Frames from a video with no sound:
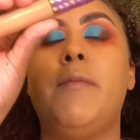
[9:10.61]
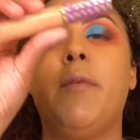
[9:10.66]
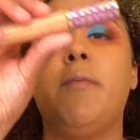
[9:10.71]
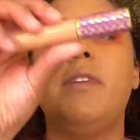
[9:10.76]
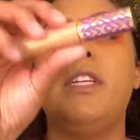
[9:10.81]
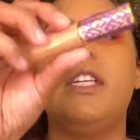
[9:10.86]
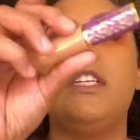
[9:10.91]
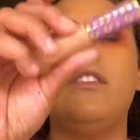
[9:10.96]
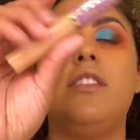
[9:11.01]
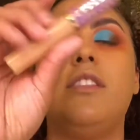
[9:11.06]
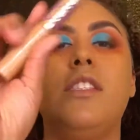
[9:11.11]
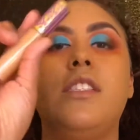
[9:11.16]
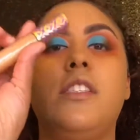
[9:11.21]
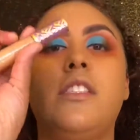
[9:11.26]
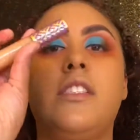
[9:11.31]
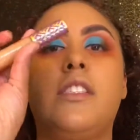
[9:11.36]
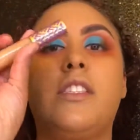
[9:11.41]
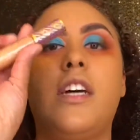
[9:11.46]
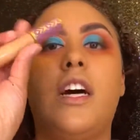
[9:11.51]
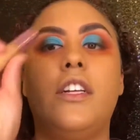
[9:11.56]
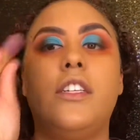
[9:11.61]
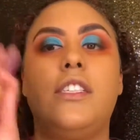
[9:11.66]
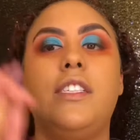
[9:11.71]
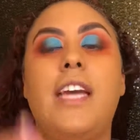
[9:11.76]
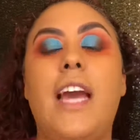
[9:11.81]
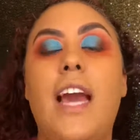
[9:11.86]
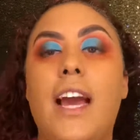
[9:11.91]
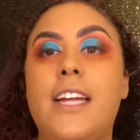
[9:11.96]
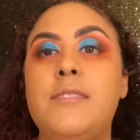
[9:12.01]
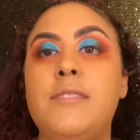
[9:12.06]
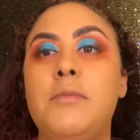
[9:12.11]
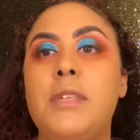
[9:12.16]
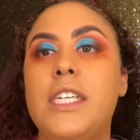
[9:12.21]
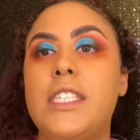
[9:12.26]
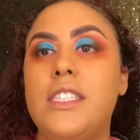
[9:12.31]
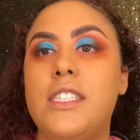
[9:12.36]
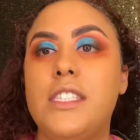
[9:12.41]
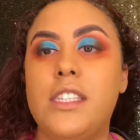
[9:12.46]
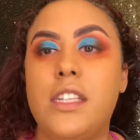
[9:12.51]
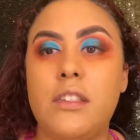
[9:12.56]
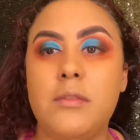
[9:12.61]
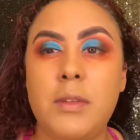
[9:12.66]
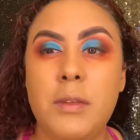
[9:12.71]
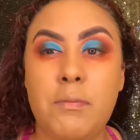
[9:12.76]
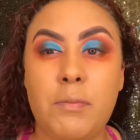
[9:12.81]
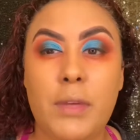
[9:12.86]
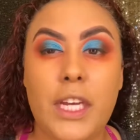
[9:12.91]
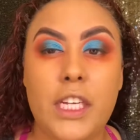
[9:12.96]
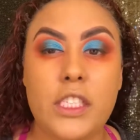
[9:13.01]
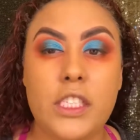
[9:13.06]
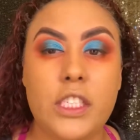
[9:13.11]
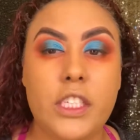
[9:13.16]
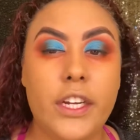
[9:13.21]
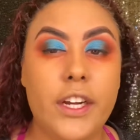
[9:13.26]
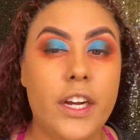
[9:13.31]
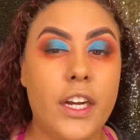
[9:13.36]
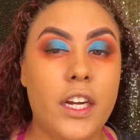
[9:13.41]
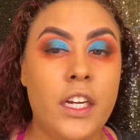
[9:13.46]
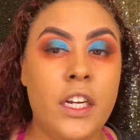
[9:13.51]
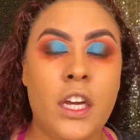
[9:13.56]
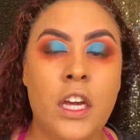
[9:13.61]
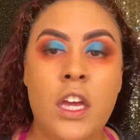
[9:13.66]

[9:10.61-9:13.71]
I'm going to use this color 10 because it's a little bit peachier.